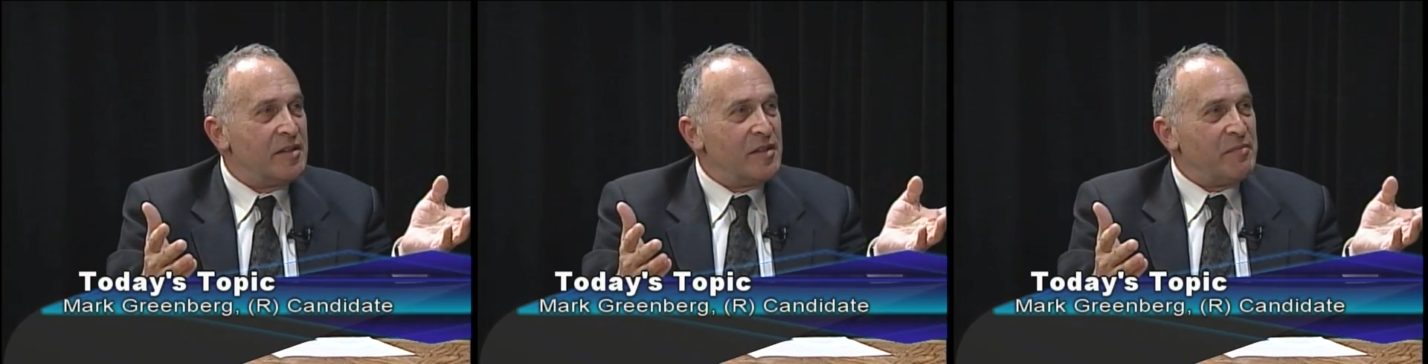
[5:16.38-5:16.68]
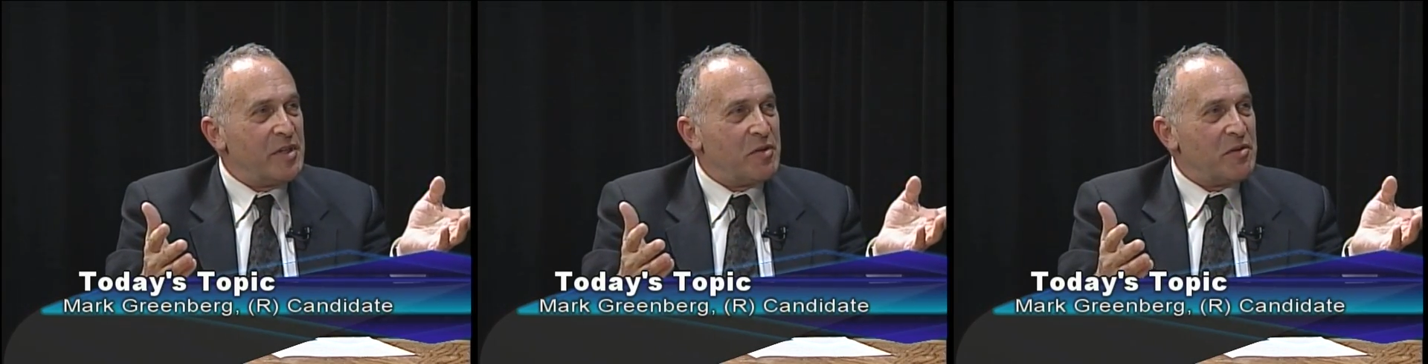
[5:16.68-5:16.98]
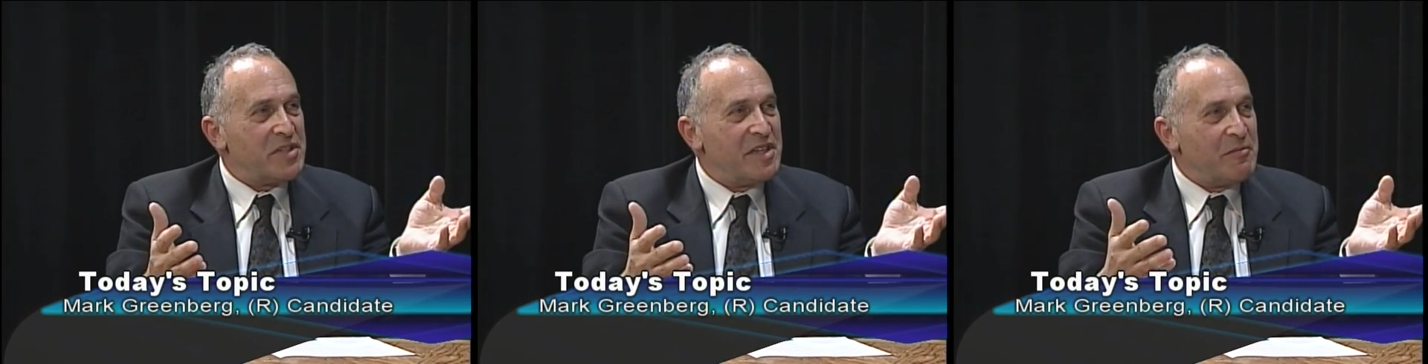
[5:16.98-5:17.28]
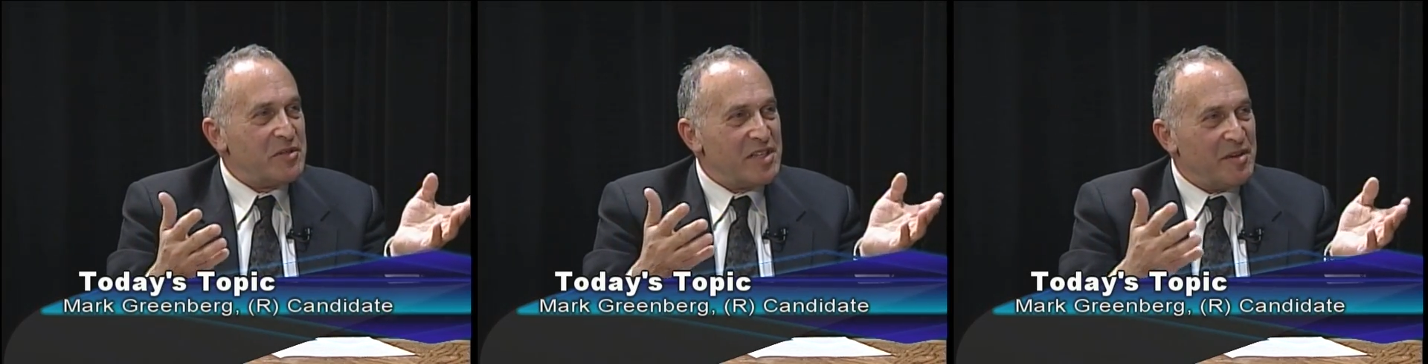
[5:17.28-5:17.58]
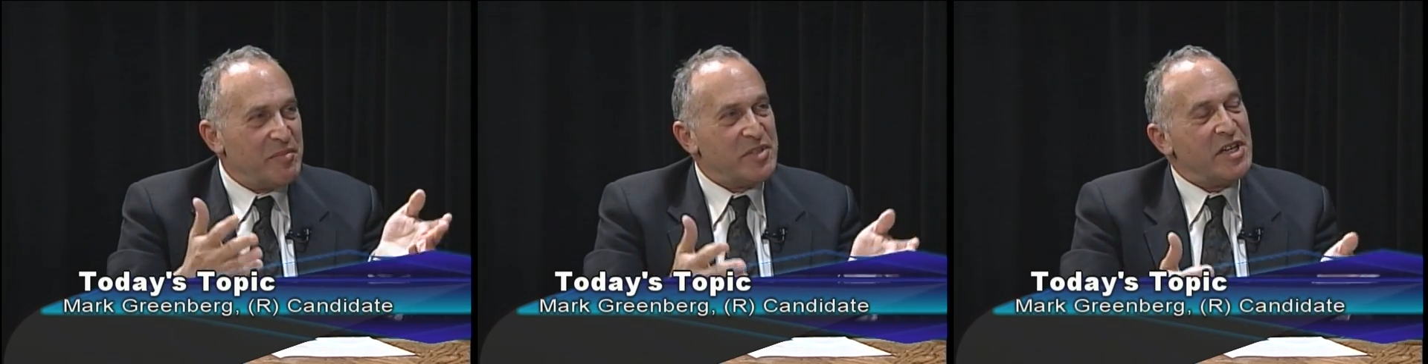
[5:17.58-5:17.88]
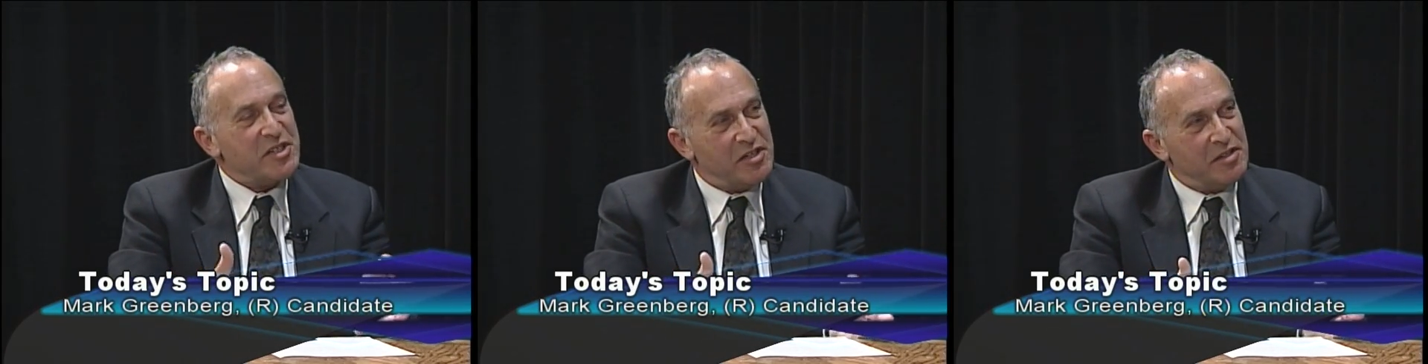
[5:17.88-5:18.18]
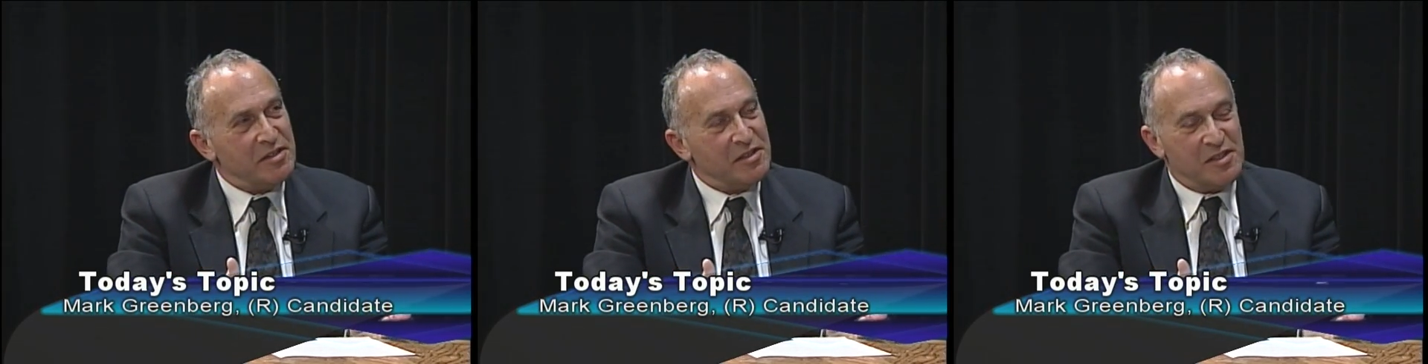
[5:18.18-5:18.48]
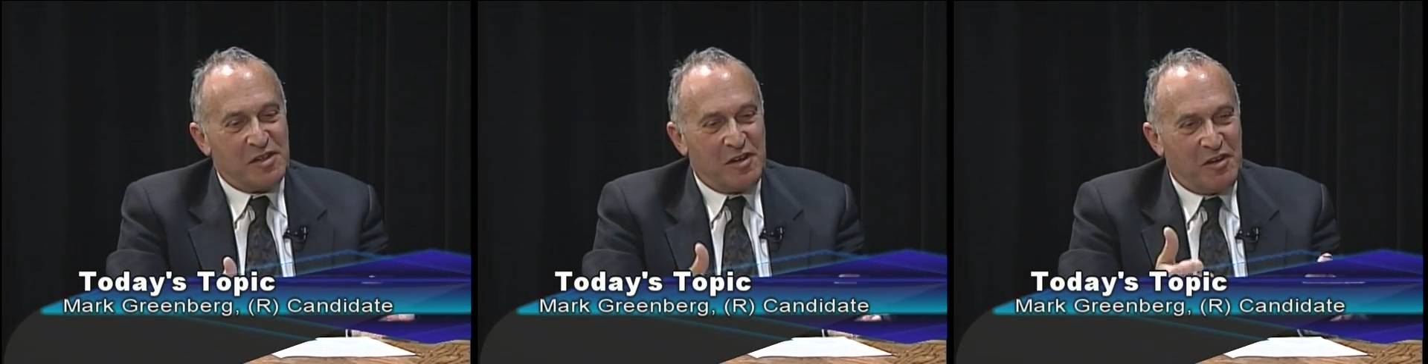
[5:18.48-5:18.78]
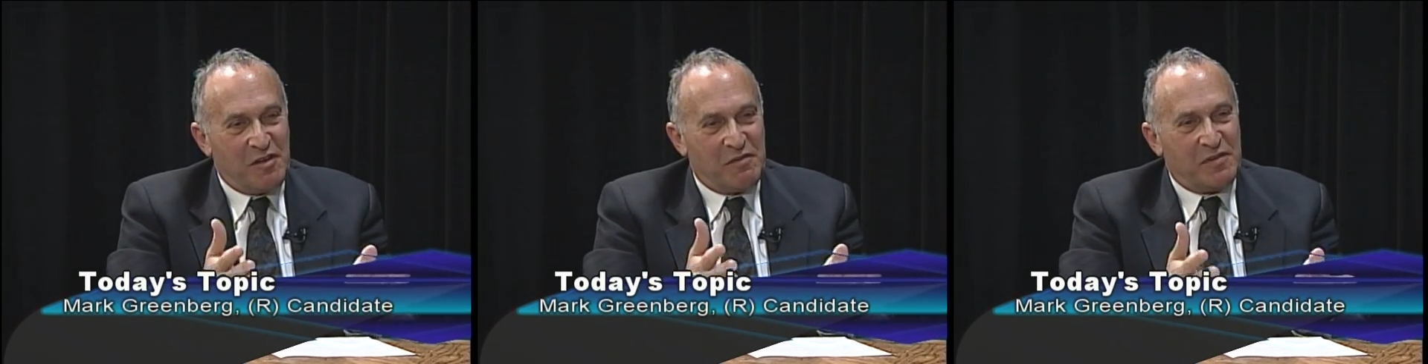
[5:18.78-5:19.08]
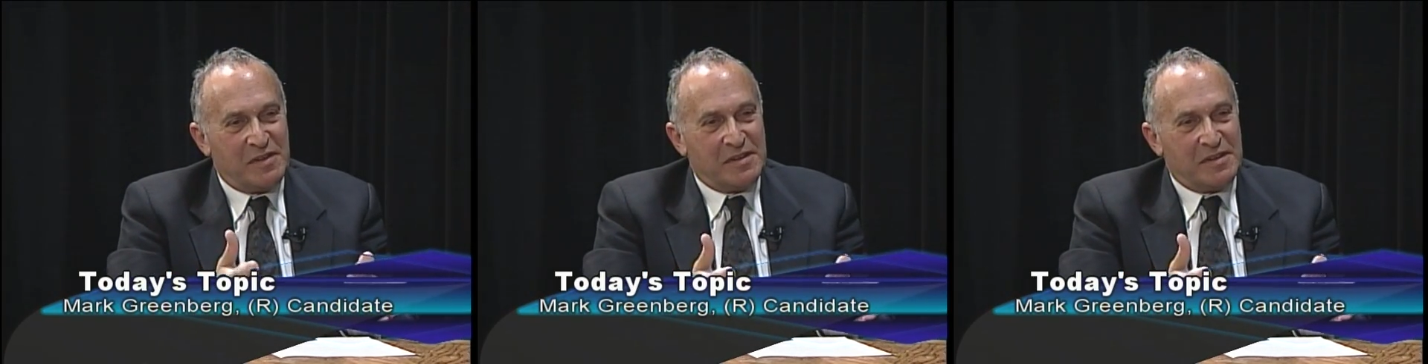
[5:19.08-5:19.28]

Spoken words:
because he was in a position of